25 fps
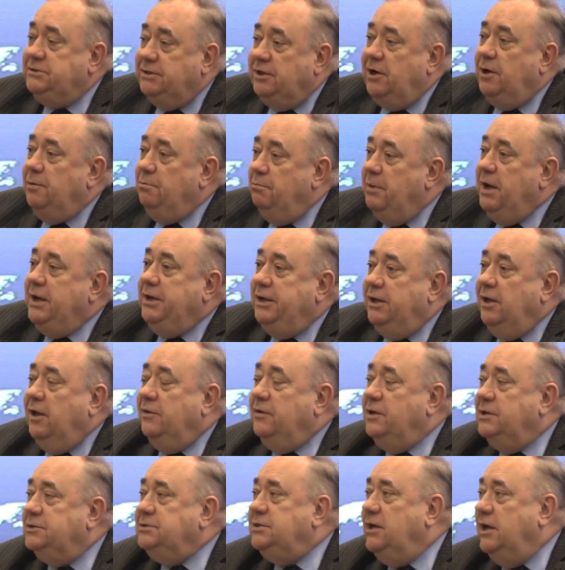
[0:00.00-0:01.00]
There are many
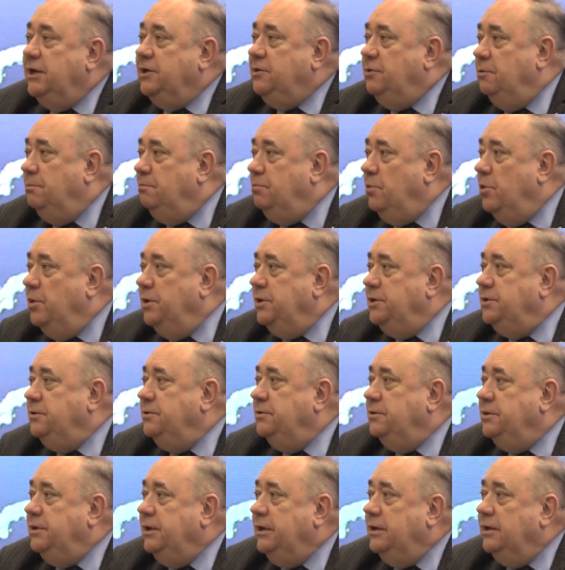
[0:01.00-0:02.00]
others I could point
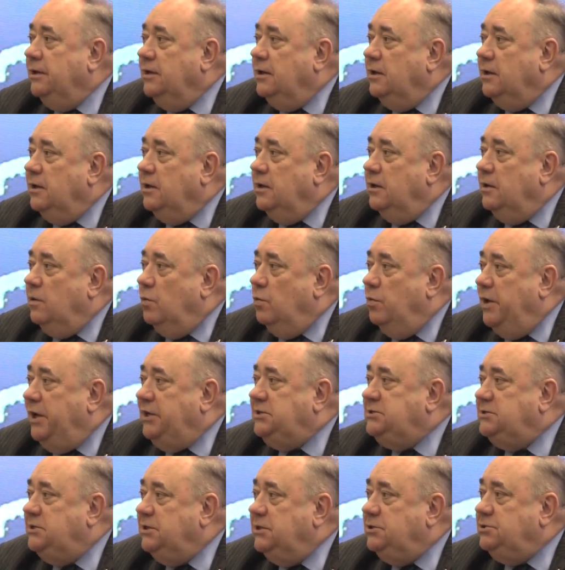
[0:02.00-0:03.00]
to. The
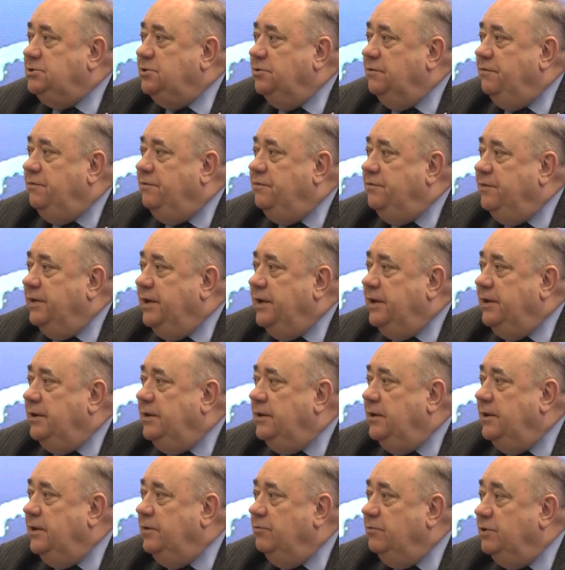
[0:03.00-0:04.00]
wastage of
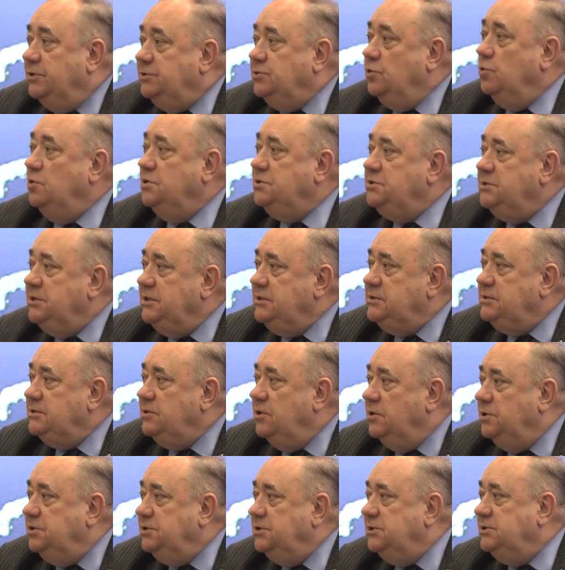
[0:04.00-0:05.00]
resources,
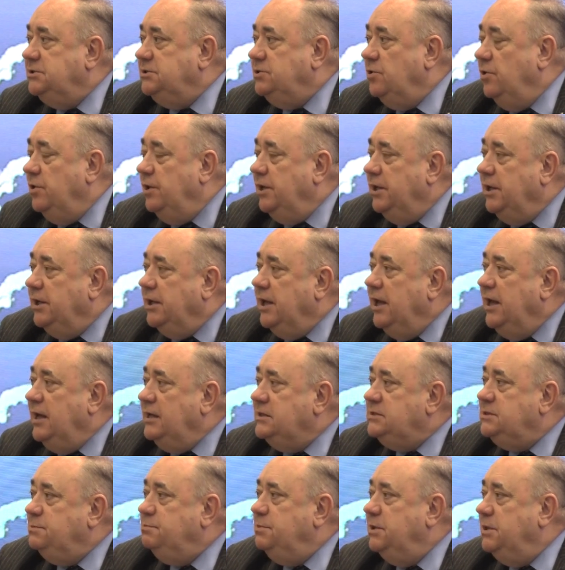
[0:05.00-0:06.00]
not just oil and
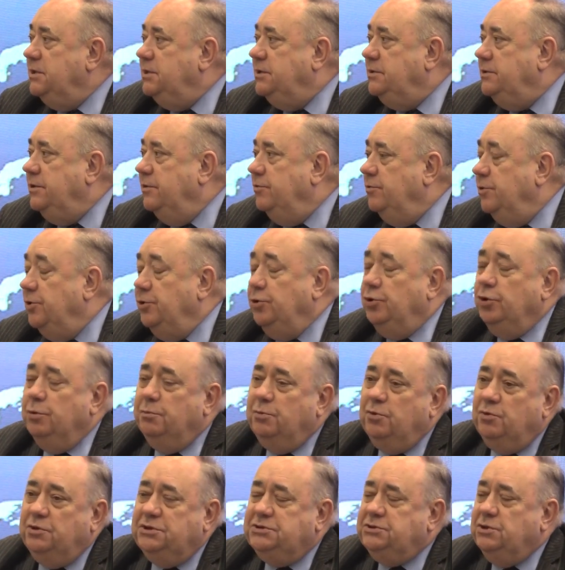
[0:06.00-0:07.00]
gas, but the
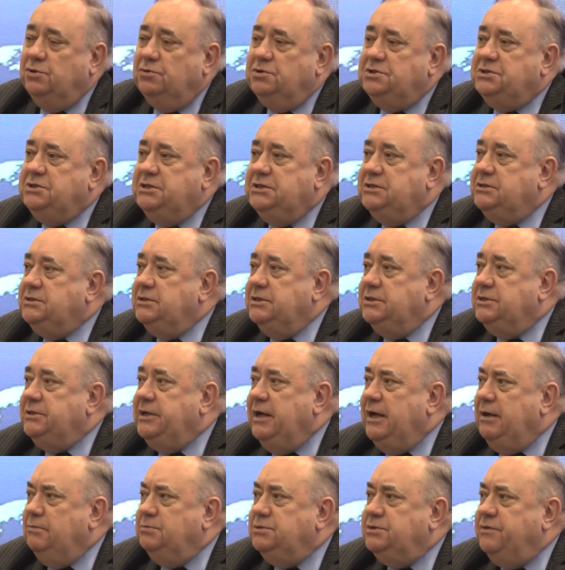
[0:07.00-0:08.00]
renewable resources in
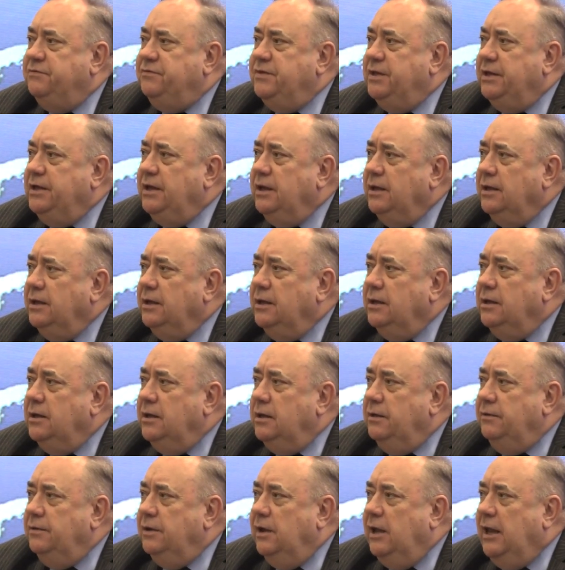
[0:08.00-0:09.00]
terms of the
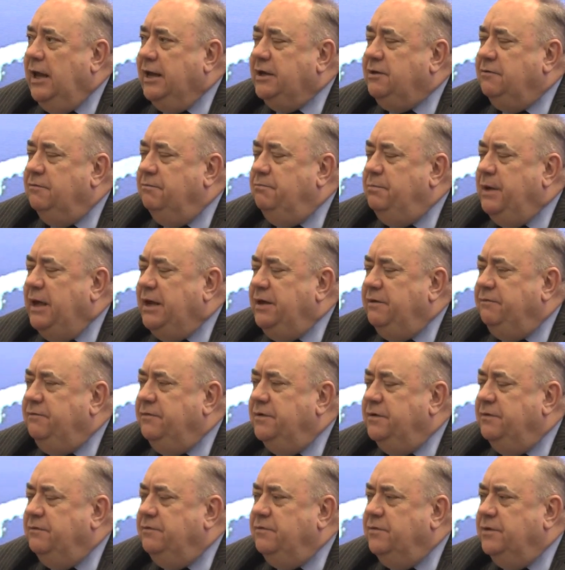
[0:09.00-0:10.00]
lack of
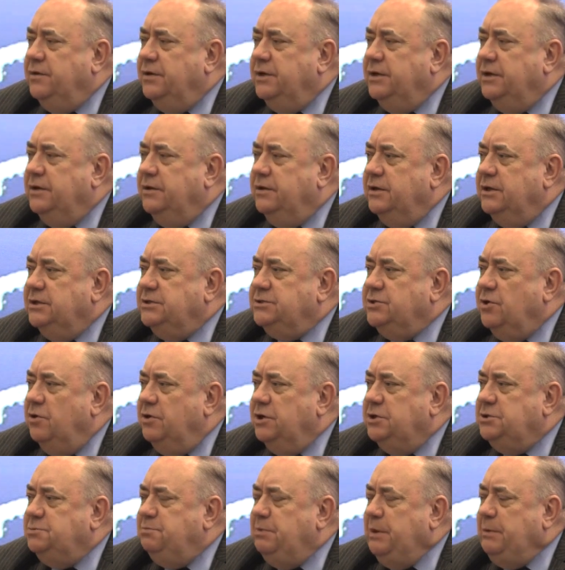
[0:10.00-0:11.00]
benefit for the
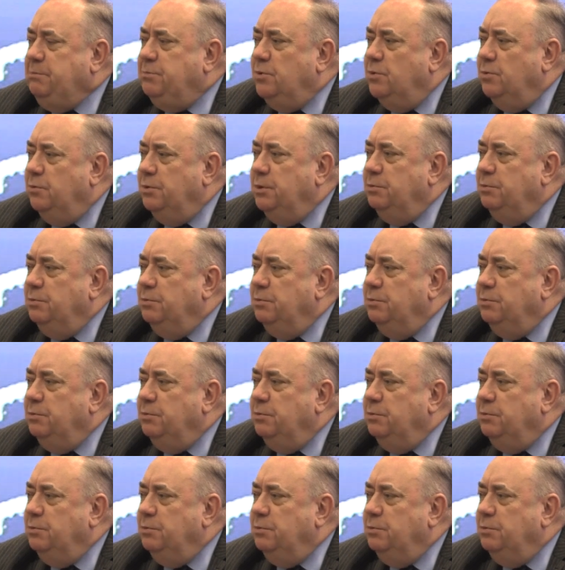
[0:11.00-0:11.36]
Scottish people.